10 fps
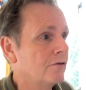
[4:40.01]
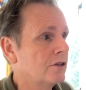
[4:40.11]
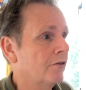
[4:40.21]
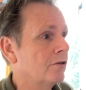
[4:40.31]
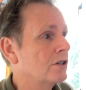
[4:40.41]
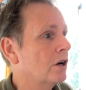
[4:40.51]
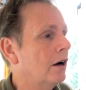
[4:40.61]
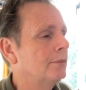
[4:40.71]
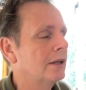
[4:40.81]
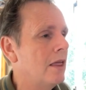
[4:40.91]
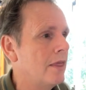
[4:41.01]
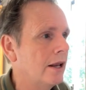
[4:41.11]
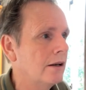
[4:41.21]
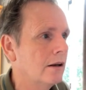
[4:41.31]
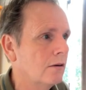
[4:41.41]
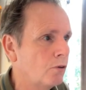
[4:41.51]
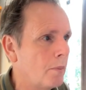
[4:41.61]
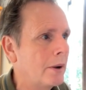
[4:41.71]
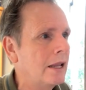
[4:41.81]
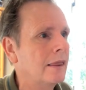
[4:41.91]
different types, and then
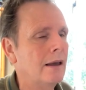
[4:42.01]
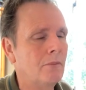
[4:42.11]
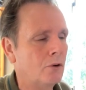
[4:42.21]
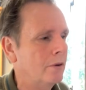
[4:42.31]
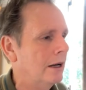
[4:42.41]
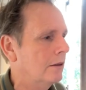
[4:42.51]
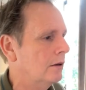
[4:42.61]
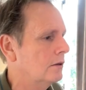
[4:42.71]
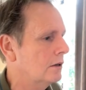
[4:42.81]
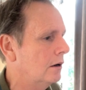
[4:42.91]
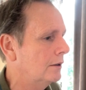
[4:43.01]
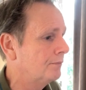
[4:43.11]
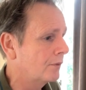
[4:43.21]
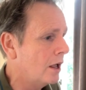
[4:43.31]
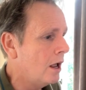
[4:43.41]
repeat them throughout the design.